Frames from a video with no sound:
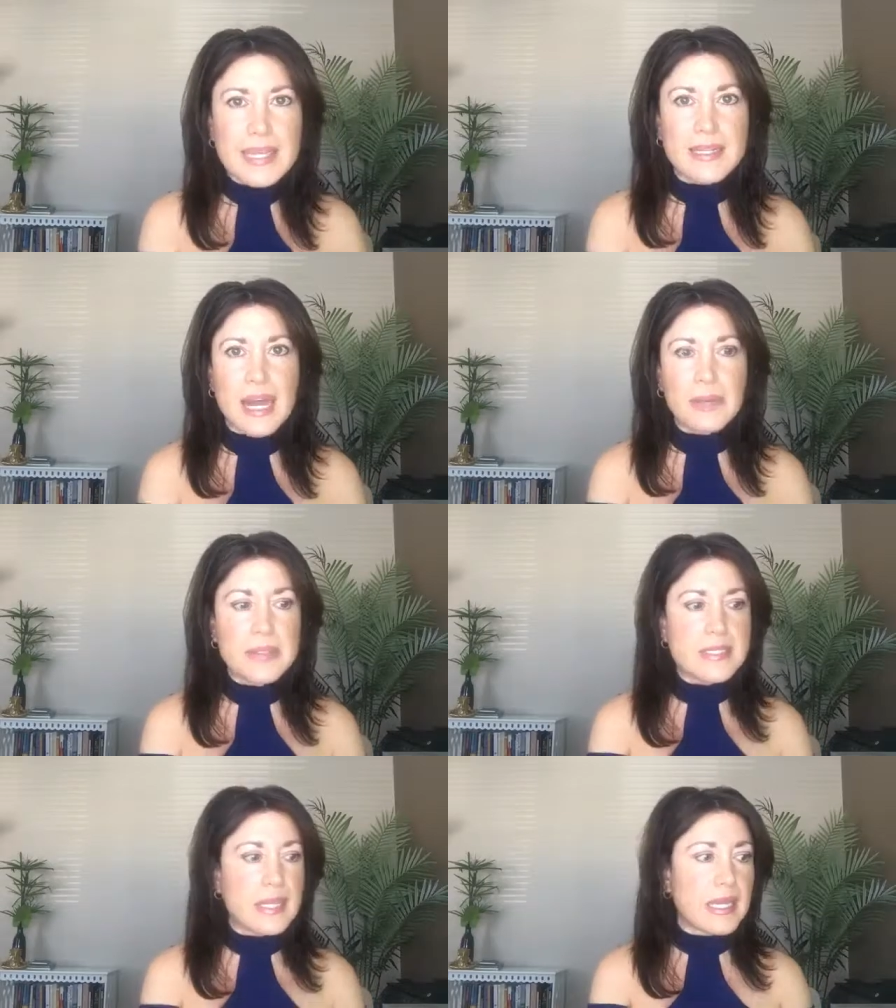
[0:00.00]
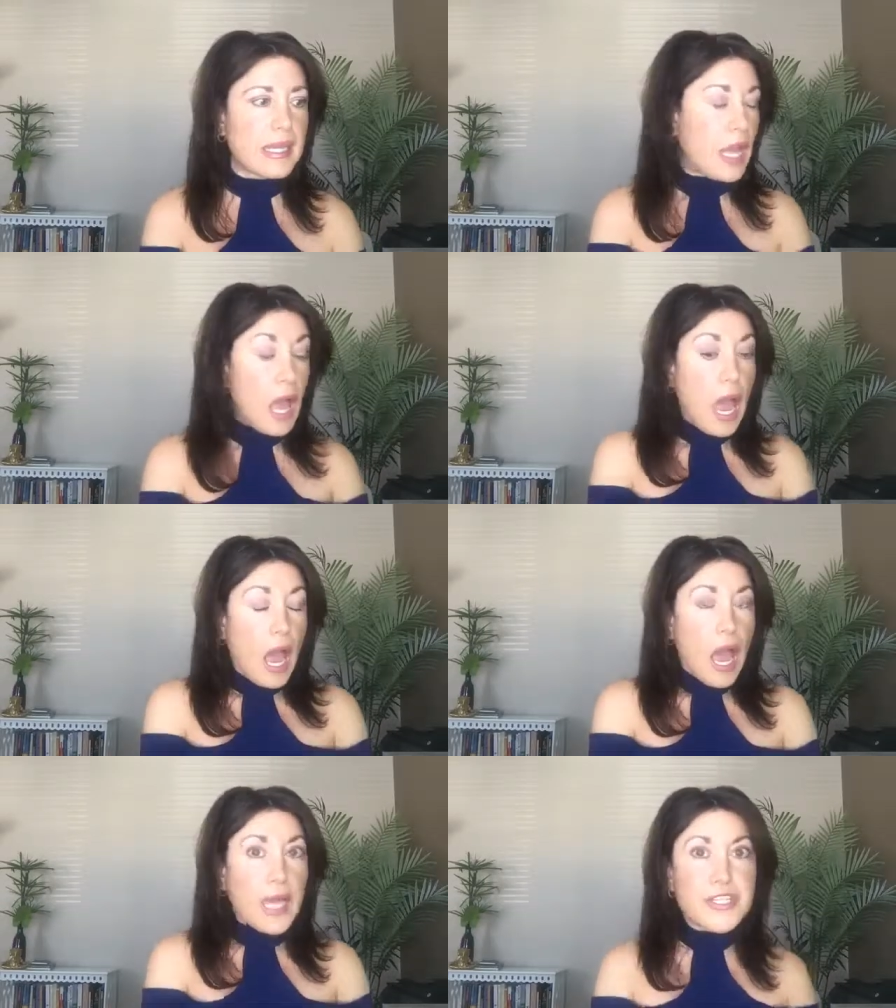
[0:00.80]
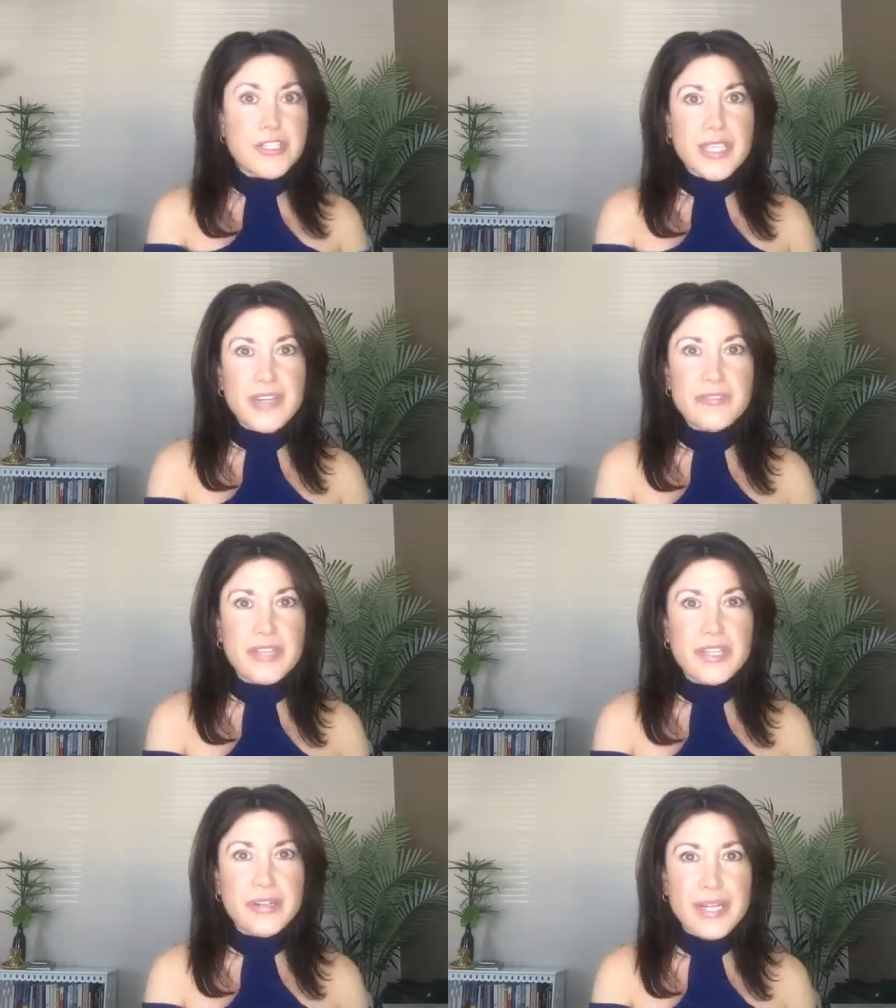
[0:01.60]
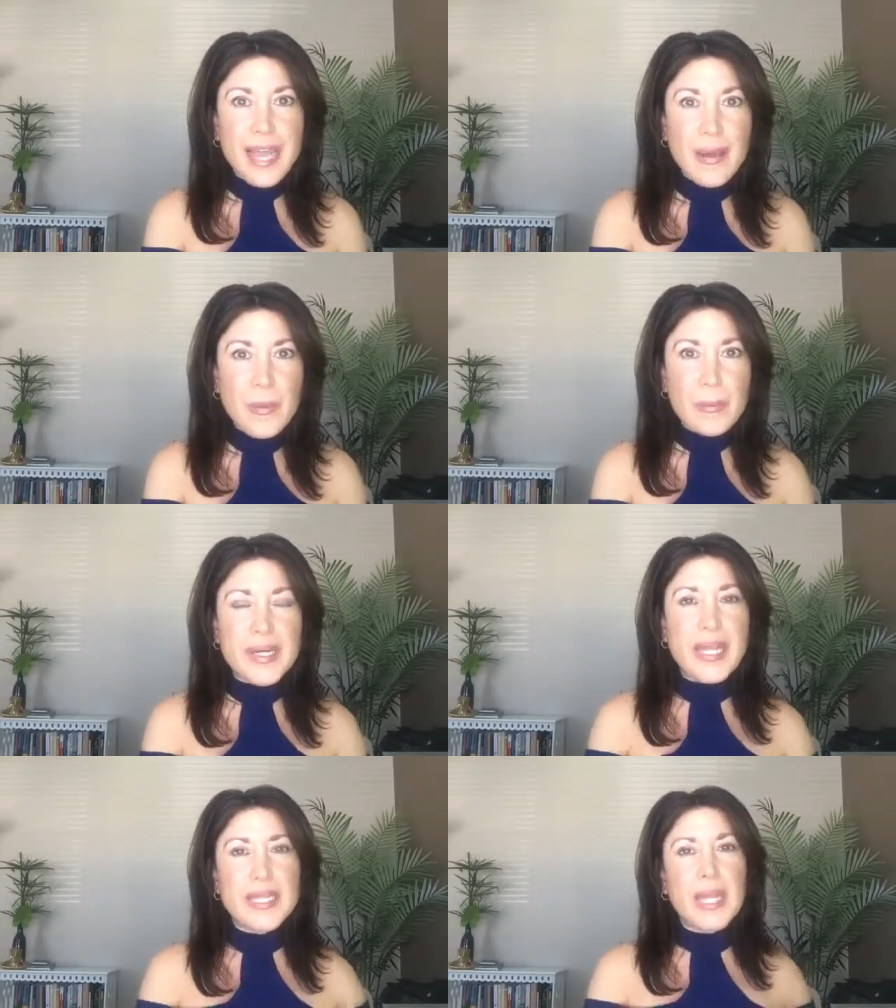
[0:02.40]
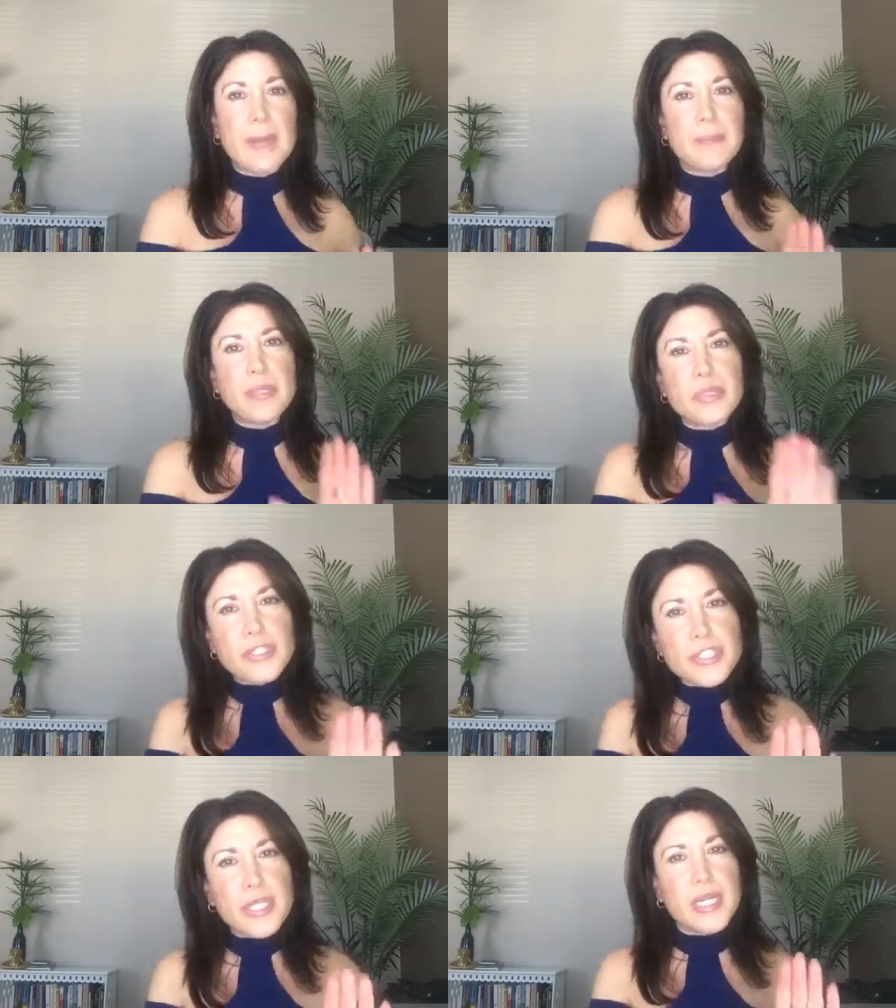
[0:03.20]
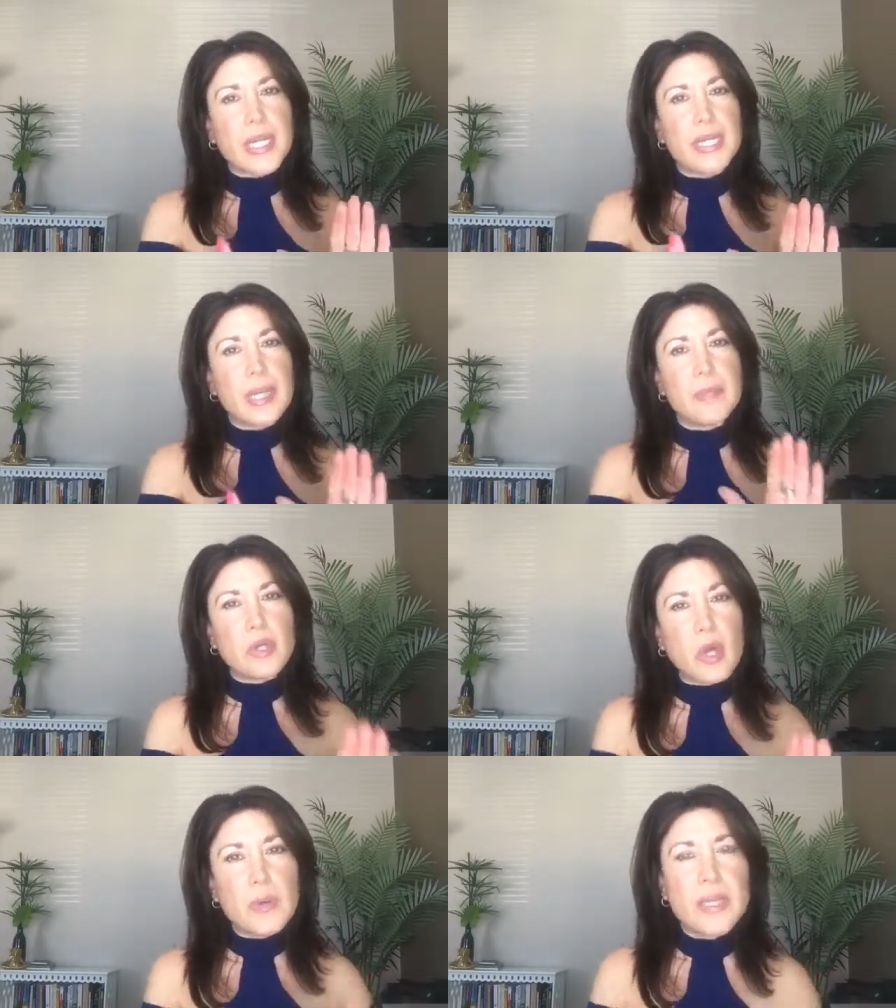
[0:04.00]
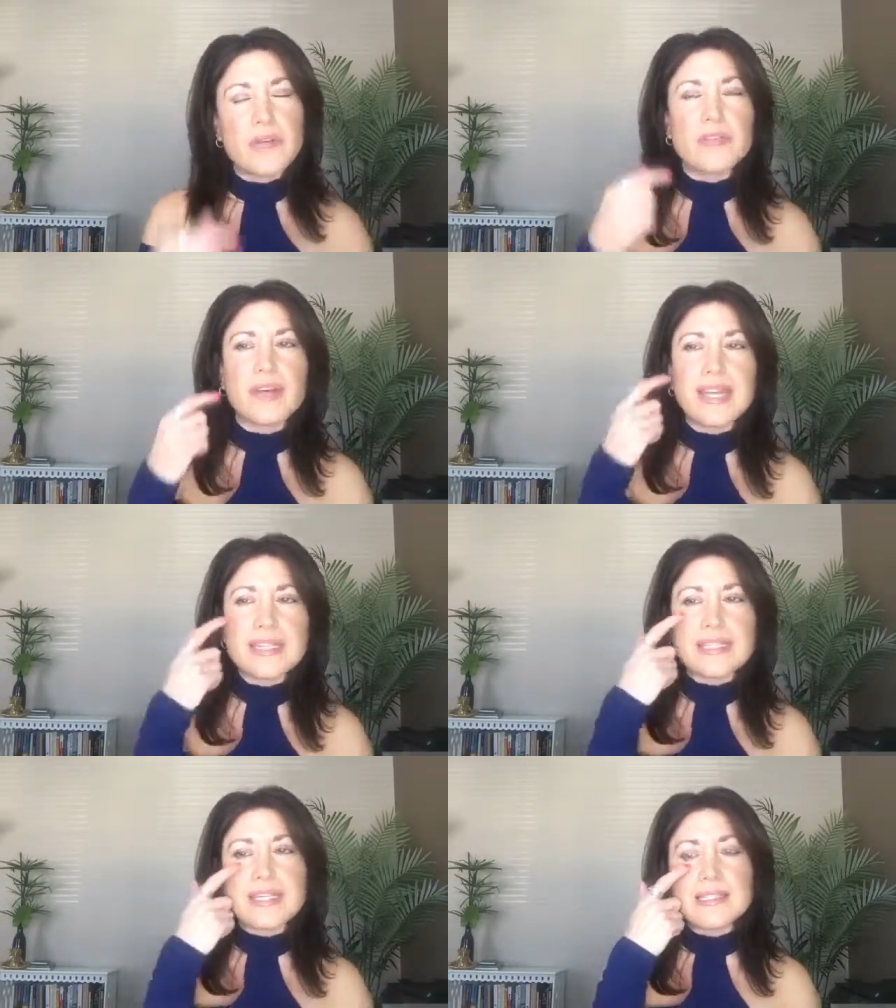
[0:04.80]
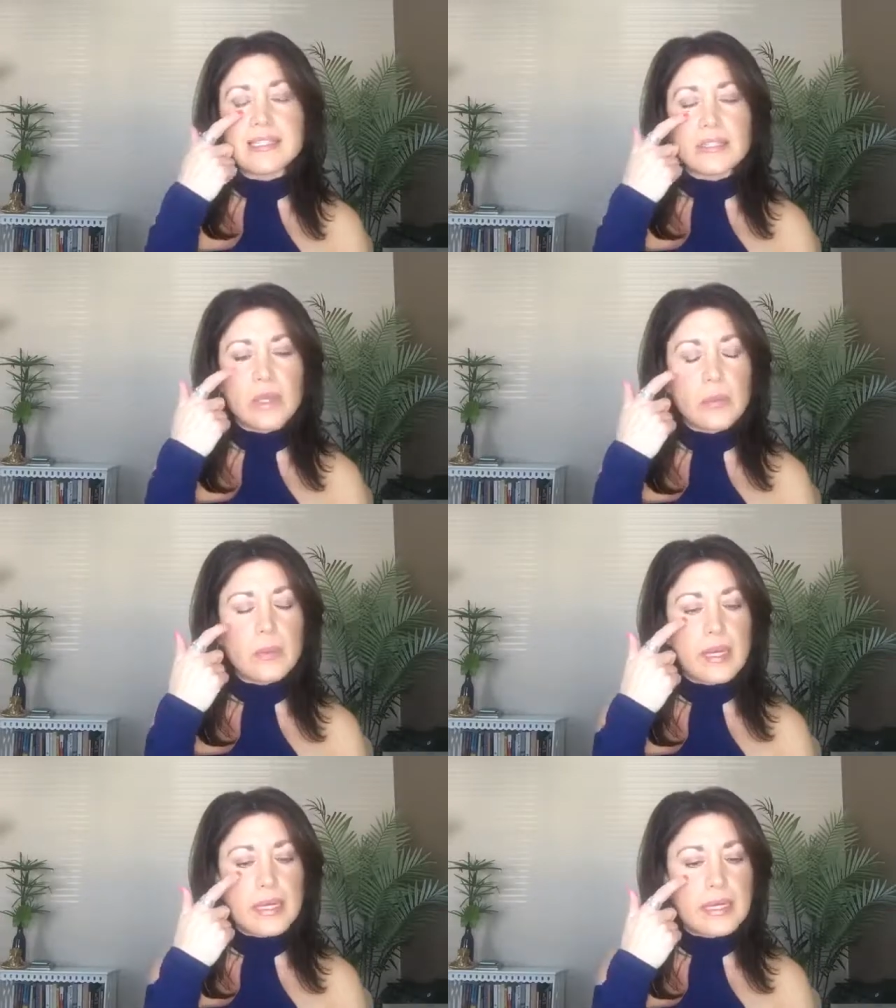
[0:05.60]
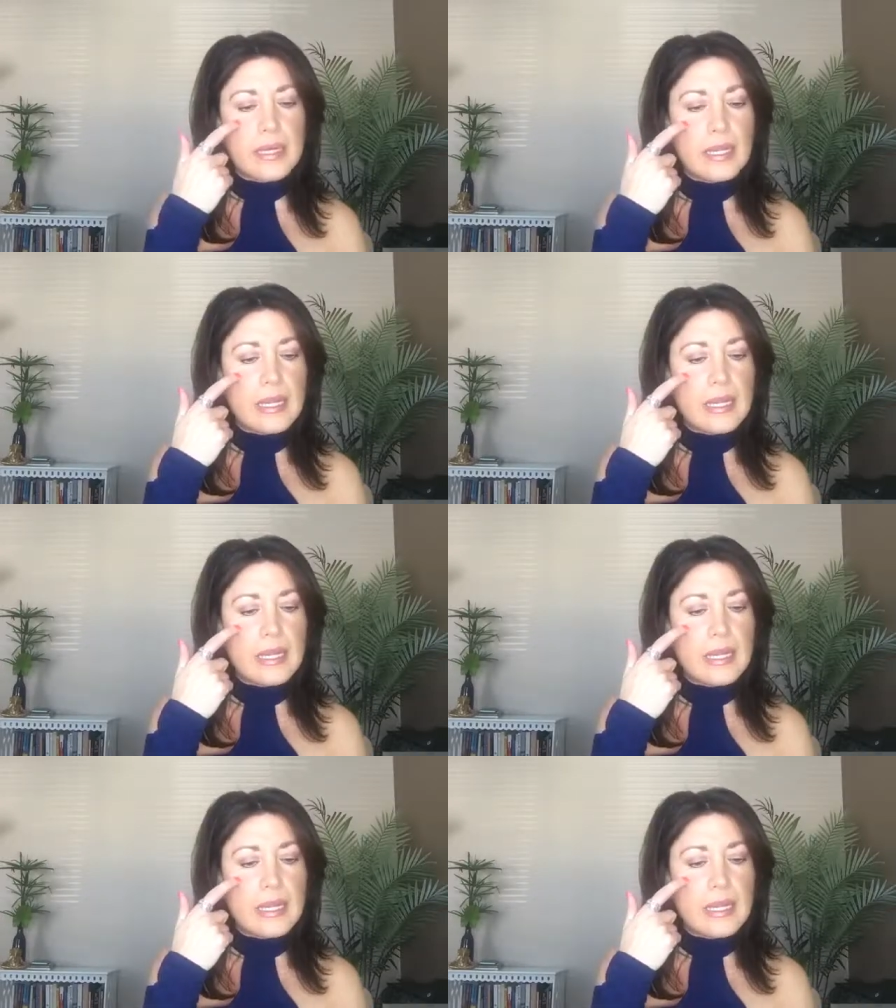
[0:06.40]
And I was like, I just can't figure it out. But I kept pushing and I kept going. And finally I said, you know what?